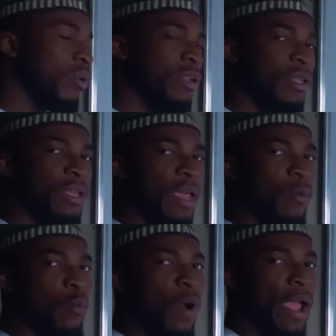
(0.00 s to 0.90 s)
only
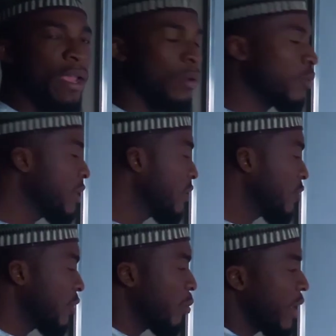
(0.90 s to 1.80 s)
y, we need
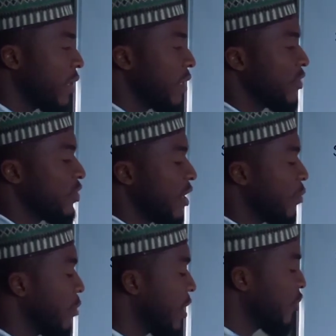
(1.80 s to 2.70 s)
to divide each
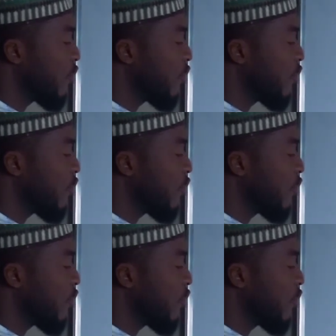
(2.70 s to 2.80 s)
term by